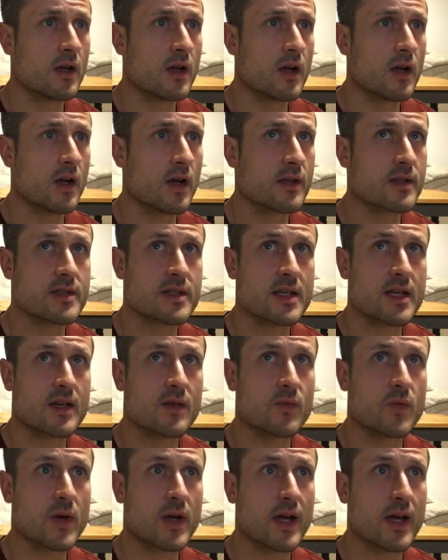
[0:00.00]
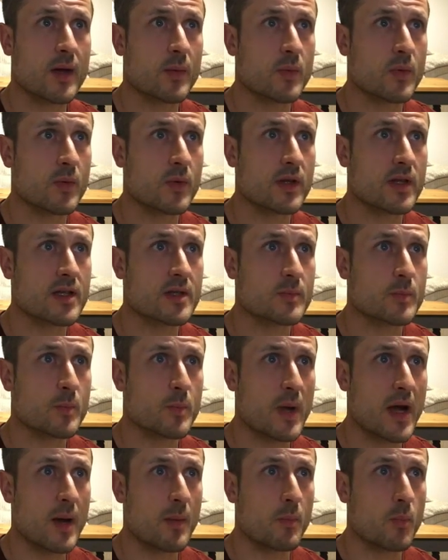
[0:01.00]
and see if we're happy with this
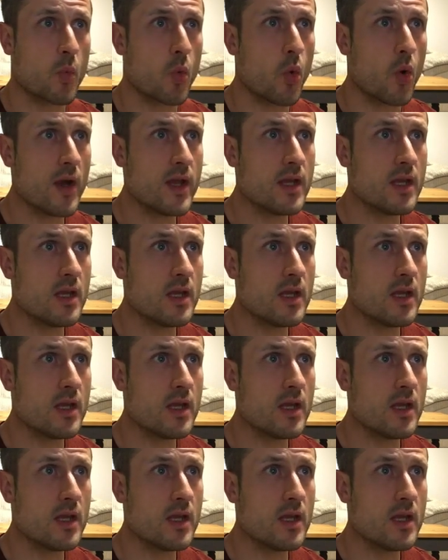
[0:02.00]
bad boy.